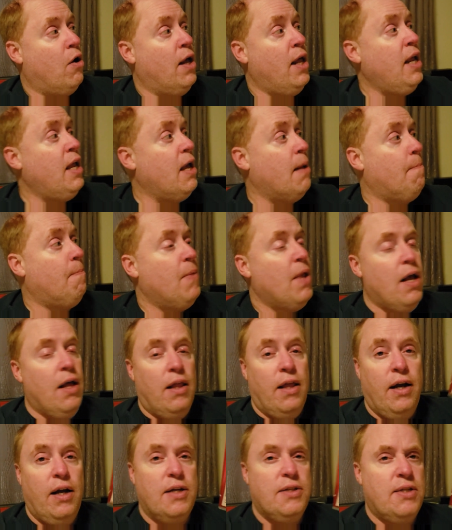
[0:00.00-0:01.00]
And again,
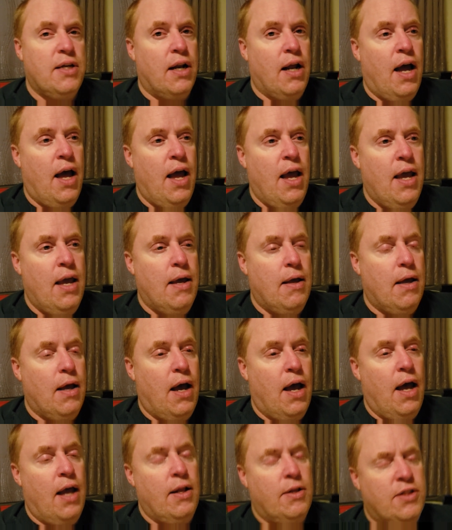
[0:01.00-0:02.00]
like I said, I
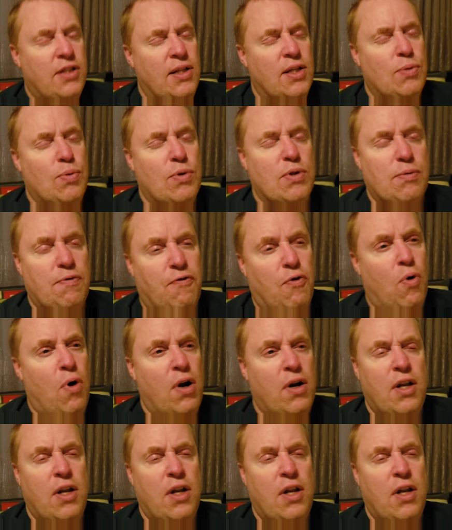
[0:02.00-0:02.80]
I'd seen this once before.